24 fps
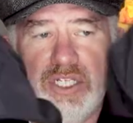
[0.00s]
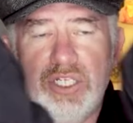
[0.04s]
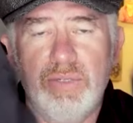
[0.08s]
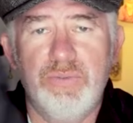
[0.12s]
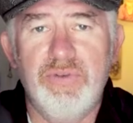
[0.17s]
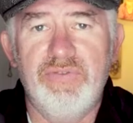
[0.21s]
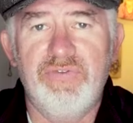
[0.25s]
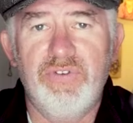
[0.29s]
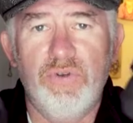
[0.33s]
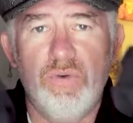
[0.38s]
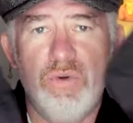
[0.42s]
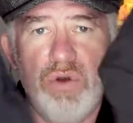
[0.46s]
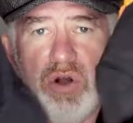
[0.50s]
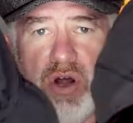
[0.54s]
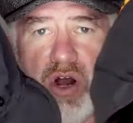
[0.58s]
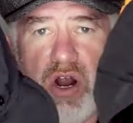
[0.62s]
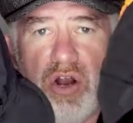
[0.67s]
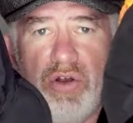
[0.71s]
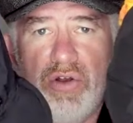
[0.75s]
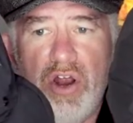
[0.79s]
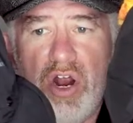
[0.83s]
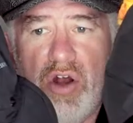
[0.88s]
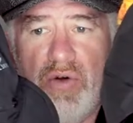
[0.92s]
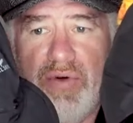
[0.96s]
some of you will
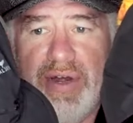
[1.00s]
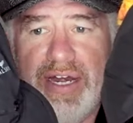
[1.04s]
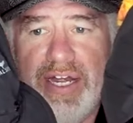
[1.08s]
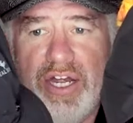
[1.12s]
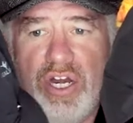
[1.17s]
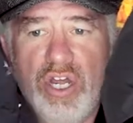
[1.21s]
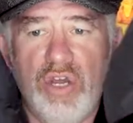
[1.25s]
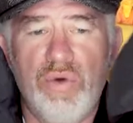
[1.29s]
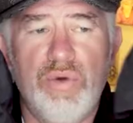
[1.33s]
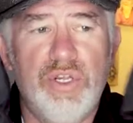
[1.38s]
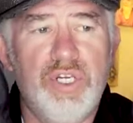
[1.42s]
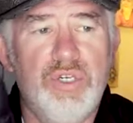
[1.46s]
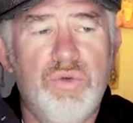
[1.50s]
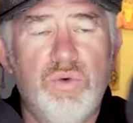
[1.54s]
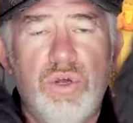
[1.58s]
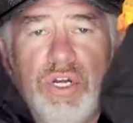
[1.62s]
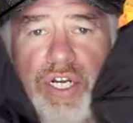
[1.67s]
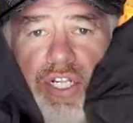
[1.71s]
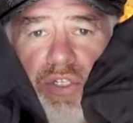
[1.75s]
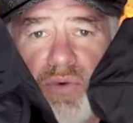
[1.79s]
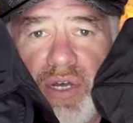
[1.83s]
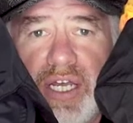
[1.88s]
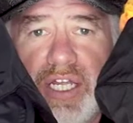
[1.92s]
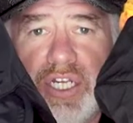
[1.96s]
already know which one
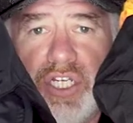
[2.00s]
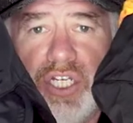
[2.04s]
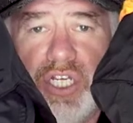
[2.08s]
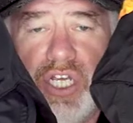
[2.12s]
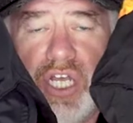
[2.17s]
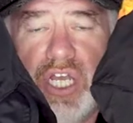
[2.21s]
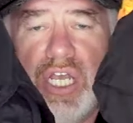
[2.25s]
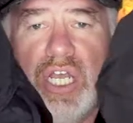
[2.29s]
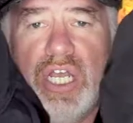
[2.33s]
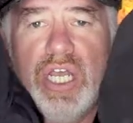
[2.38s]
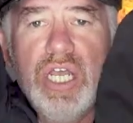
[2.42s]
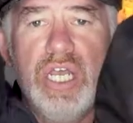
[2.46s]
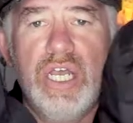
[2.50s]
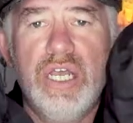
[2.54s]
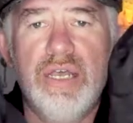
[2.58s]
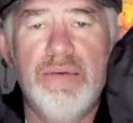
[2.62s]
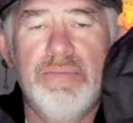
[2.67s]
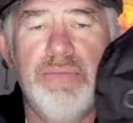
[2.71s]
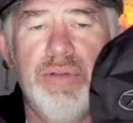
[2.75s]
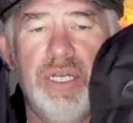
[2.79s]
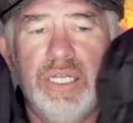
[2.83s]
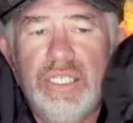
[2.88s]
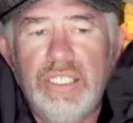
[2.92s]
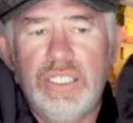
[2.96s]
is which,
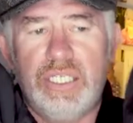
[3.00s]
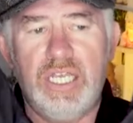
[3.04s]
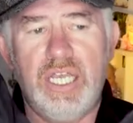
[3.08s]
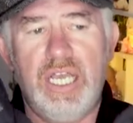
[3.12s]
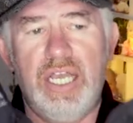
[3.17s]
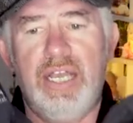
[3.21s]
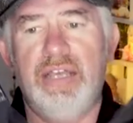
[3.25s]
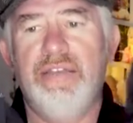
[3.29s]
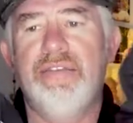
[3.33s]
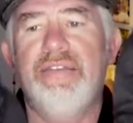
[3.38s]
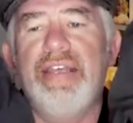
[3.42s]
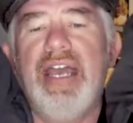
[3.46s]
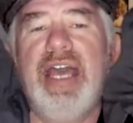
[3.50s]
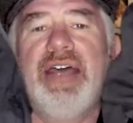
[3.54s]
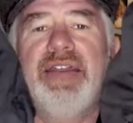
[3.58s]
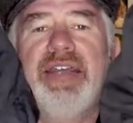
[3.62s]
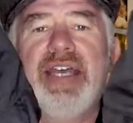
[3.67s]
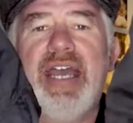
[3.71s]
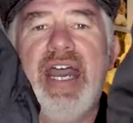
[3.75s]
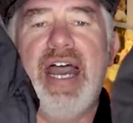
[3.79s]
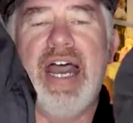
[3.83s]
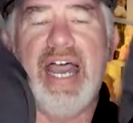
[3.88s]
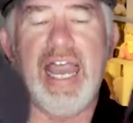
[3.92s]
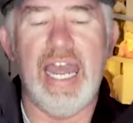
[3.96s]
but there
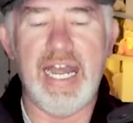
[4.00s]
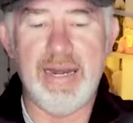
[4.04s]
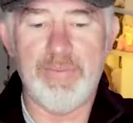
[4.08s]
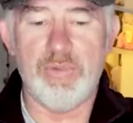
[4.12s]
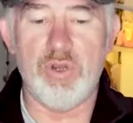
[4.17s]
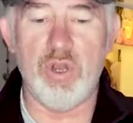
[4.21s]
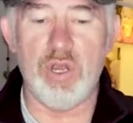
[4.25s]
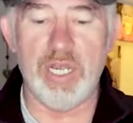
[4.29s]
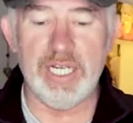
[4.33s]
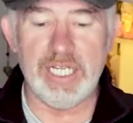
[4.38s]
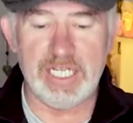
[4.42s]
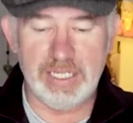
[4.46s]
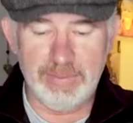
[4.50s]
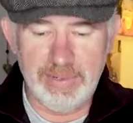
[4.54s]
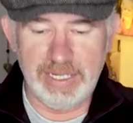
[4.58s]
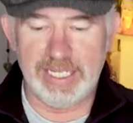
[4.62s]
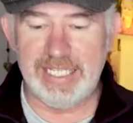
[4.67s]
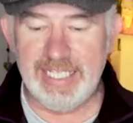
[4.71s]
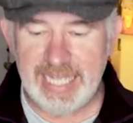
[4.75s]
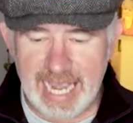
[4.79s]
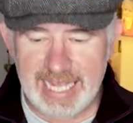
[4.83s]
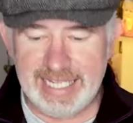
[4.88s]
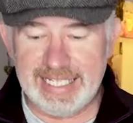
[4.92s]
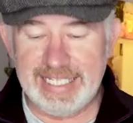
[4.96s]
they are. And I'm going to be
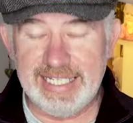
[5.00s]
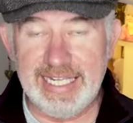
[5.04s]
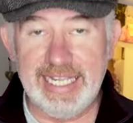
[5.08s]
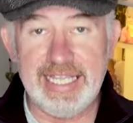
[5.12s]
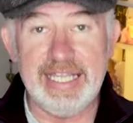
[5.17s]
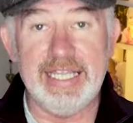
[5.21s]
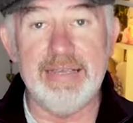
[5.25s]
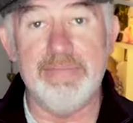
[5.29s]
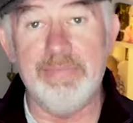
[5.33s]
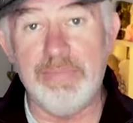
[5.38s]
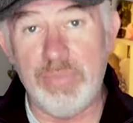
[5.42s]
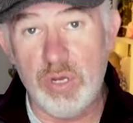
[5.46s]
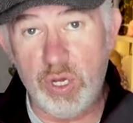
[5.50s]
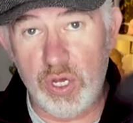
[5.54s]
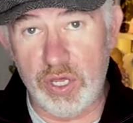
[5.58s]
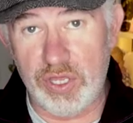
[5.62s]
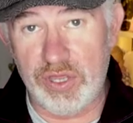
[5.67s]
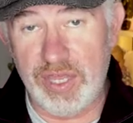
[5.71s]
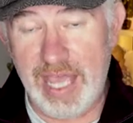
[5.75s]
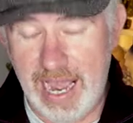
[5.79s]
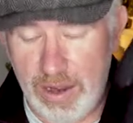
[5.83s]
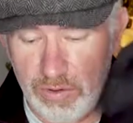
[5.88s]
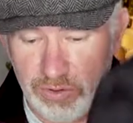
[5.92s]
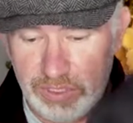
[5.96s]
testing them
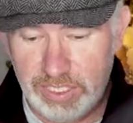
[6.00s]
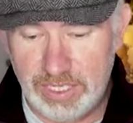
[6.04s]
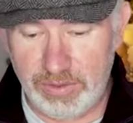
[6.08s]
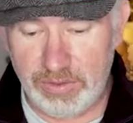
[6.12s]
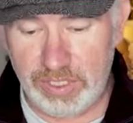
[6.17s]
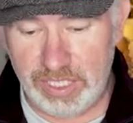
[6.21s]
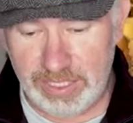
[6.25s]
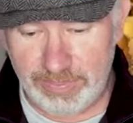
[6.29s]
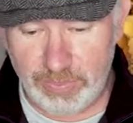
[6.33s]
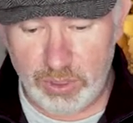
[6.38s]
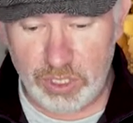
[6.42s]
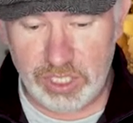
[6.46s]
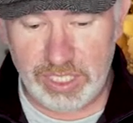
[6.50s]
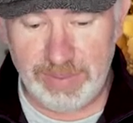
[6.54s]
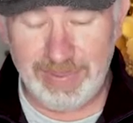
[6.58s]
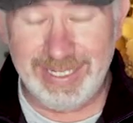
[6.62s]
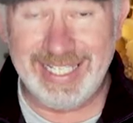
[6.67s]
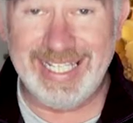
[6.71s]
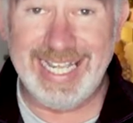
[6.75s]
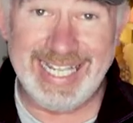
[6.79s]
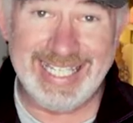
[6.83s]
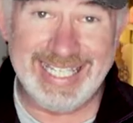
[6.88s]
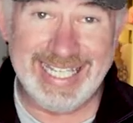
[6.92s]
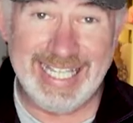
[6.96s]
both out. I was supposed to be
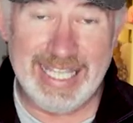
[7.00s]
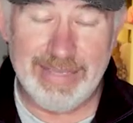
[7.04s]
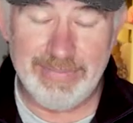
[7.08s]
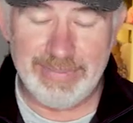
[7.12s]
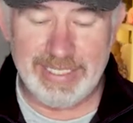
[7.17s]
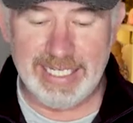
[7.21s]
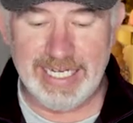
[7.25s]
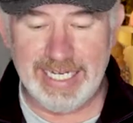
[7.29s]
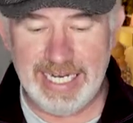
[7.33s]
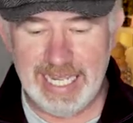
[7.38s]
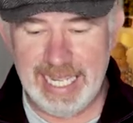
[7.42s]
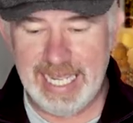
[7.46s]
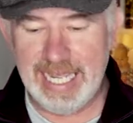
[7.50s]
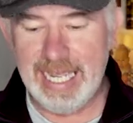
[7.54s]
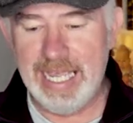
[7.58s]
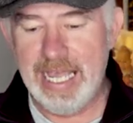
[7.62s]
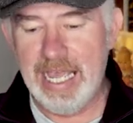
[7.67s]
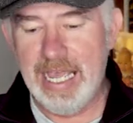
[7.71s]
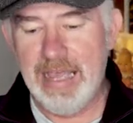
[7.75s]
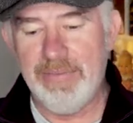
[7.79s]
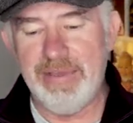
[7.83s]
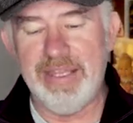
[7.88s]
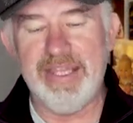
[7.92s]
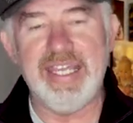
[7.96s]
testing them today,
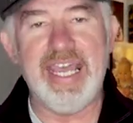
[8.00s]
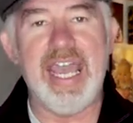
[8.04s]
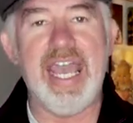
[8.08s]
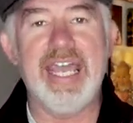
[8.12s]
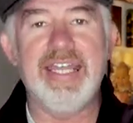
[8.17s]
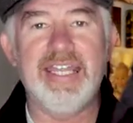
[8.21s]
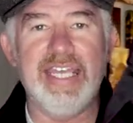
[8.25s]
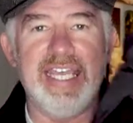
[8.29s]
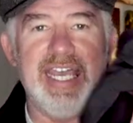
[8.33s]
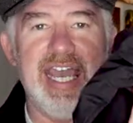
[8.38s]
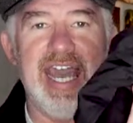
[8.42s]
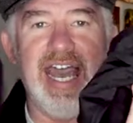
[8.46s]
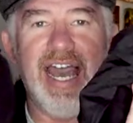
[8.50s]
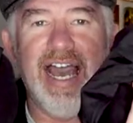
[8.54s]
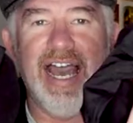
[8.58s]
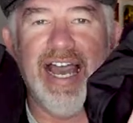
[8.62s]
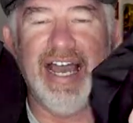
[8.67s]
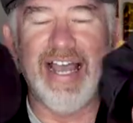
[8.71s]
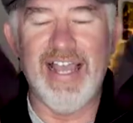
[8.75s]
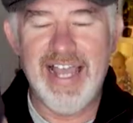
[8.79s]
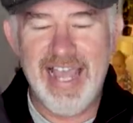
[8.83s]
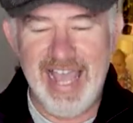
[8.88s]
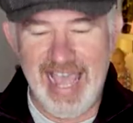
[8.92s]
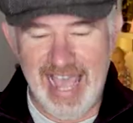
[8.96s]
but there they
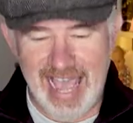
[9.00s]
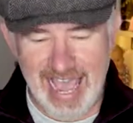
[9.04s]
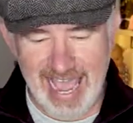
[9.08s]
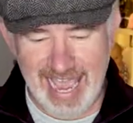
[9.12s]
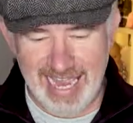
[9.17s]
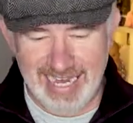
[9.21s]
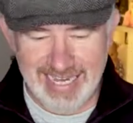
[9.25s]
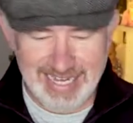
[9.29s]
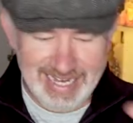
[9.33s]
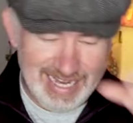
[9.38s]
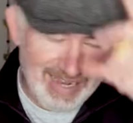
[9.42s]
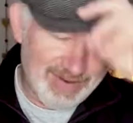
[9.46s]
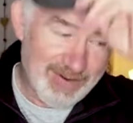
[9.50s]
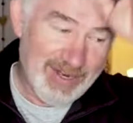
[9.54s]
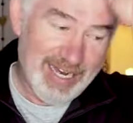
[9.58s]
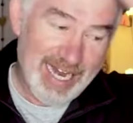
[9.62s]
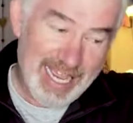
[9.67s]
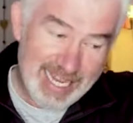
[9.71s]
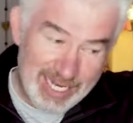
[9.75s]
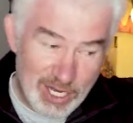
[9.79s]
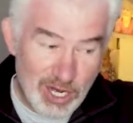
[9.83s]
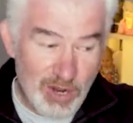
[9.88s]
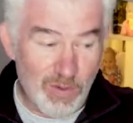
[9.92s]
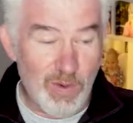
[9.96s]
are. And I'm gonna
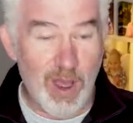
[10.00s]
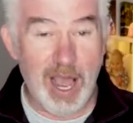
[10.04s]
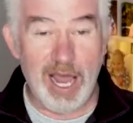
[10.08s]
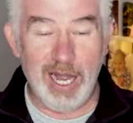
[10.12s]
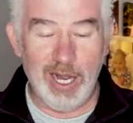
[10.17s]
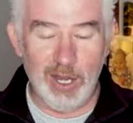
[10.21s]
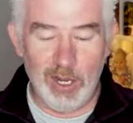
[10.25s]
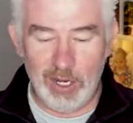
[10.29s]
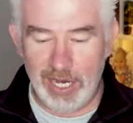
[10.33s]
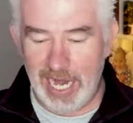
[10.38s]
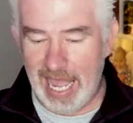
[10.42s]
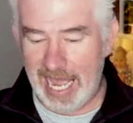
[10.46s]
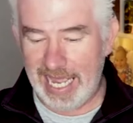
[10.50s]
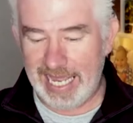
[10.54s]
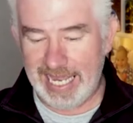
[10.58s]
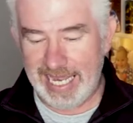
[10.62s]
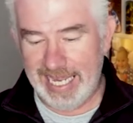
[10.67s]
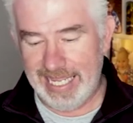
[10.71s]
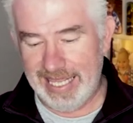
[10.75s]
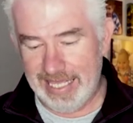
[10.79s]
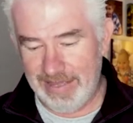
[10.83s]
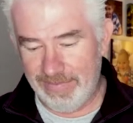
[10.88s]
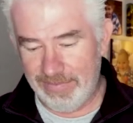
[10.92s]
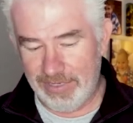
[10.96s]
let you know what I look like
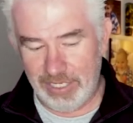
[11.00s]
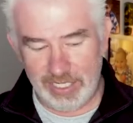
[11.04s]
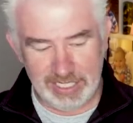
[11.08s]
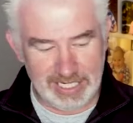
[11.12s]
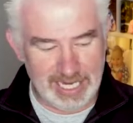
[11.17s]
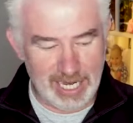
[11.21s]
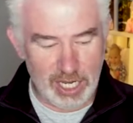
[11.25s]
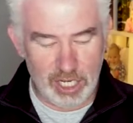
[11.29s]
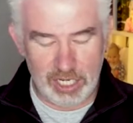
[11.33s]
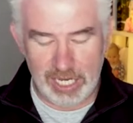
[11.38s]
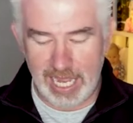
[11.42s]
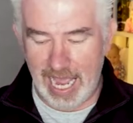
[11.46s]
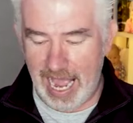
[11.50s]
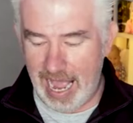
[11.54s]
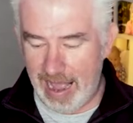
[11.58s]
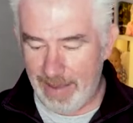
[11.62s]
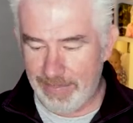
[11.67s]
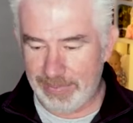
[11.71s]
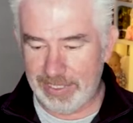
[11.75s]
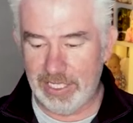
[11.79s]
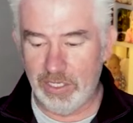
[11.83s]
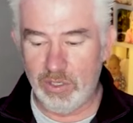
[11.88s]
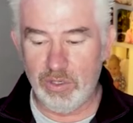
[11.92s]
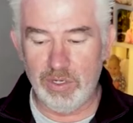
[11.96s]
in them, because I look
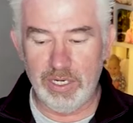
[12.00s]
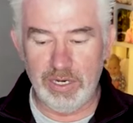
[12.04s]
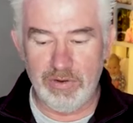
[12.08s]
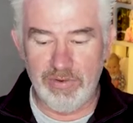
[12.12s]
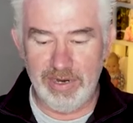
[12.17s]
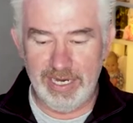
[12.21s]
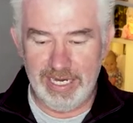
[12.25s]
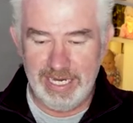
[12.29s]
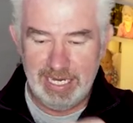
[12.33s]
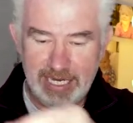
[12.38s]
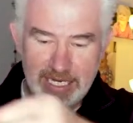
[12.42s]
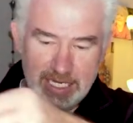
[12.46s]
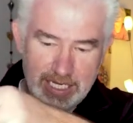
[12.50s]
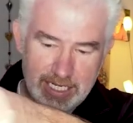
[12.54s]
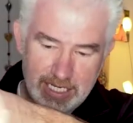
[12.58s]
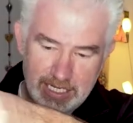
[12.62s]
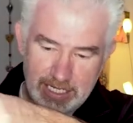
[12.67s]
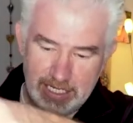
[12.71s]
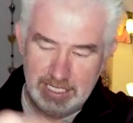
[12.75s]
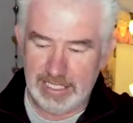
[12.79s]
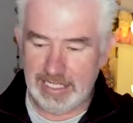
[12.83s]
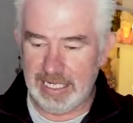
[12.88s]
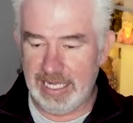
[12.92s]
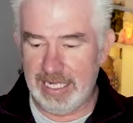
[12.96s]
absolutely
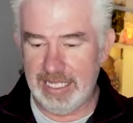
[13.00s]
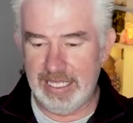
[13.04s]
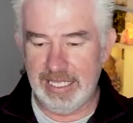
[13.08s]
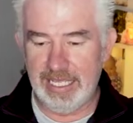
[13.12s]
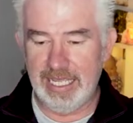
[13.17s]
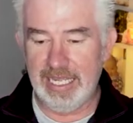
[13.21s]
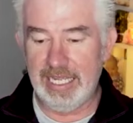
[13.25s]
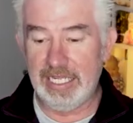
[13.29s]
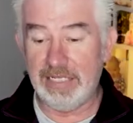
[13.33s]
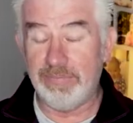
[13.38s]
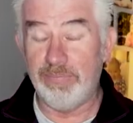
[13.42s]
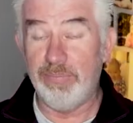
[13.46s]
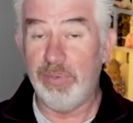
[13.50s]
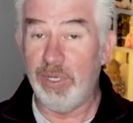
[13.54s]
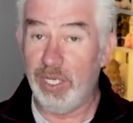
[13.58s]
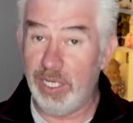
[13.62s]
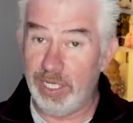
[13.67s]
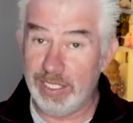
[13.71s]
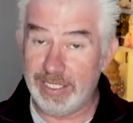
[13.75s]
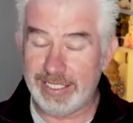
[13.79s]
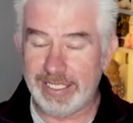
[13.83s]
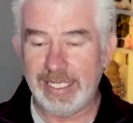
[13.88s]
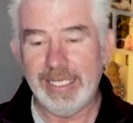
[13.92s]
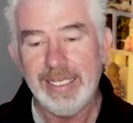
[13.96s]
ridiculous in these,
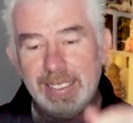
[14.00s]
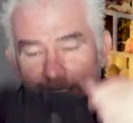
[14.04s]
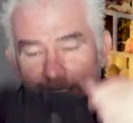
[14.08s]
but